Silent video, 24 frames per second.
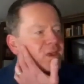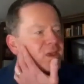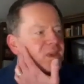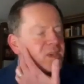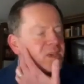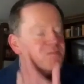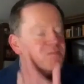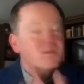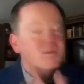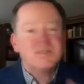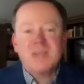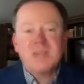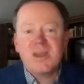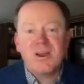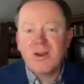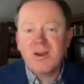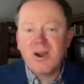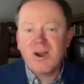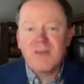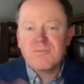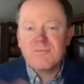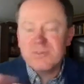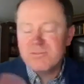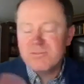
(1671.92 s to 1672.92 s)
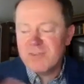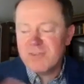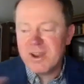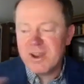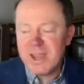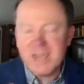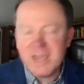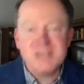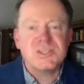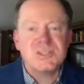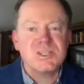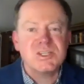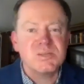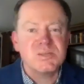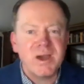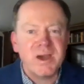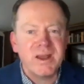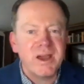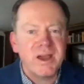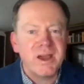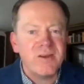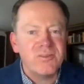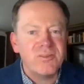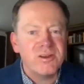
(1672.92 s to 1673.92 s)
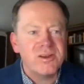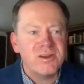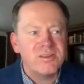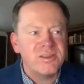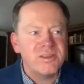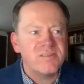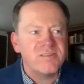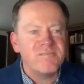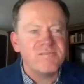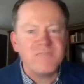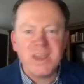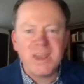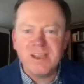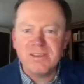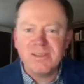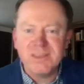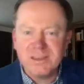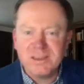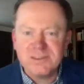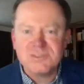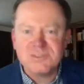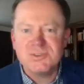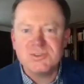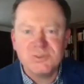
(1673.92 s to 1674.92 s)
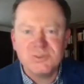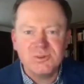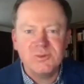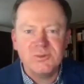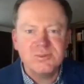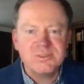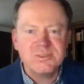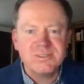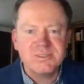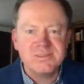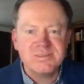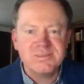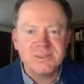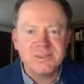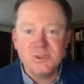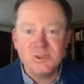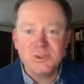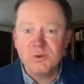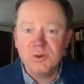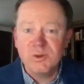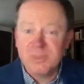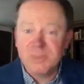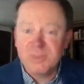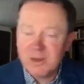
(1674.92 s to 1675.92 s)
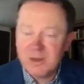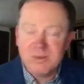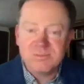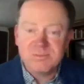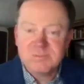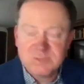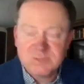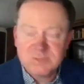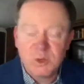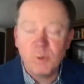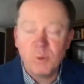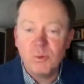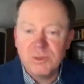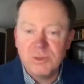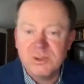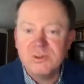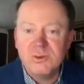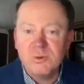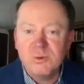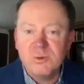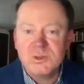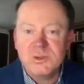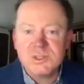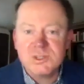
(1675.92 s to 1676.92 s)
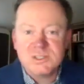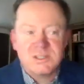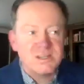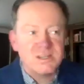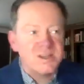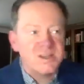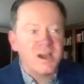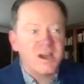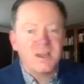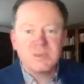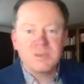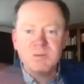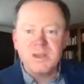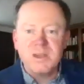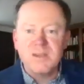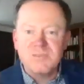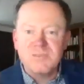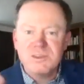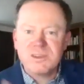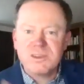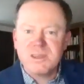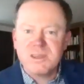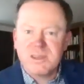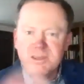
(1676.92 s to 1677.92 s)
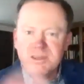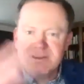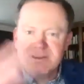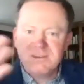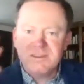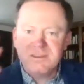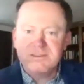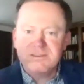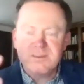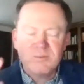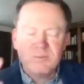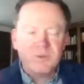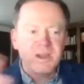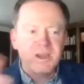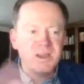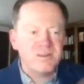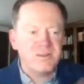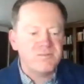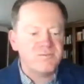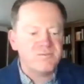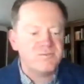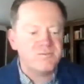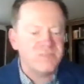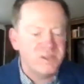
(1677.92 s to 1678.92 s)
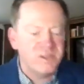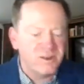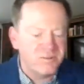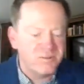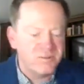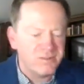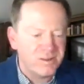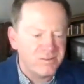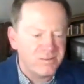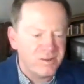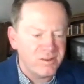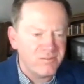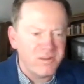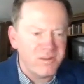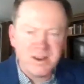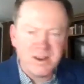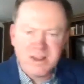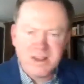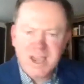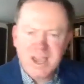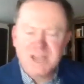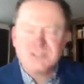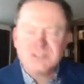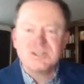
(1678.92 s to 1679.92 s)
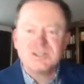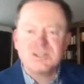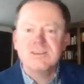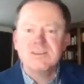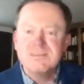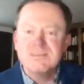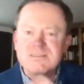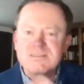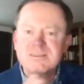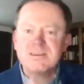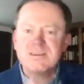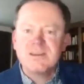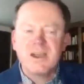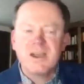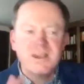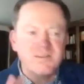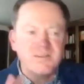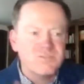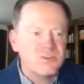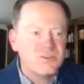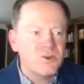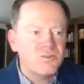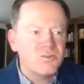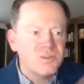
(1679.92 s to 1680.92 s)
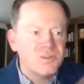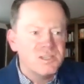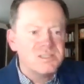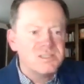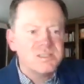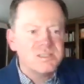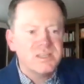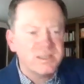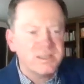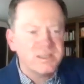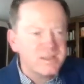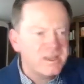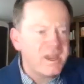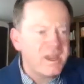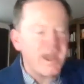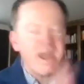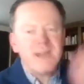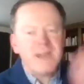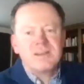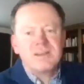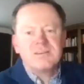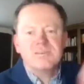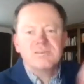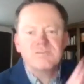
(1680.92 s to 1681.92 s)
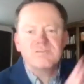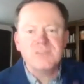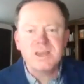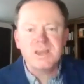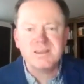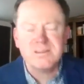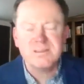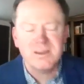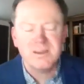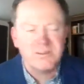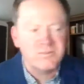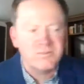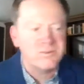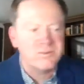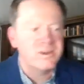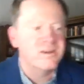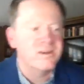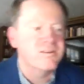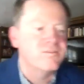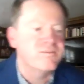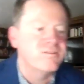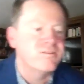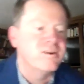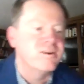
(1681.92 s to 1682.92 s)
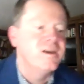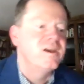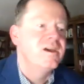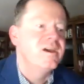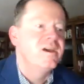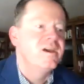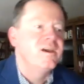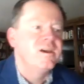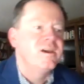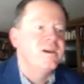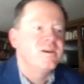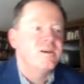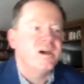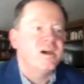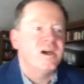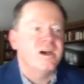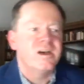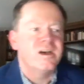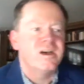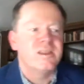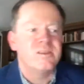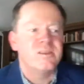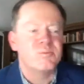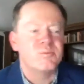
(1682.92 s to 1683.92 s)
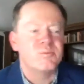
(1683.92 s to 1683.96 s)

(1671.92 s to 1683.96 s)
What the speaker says: Even as they are often very anxious about how they're failing to do what they're told to do, which is to document everything in some kind of, you know, a very nationalistic kind of chauvinistic act of the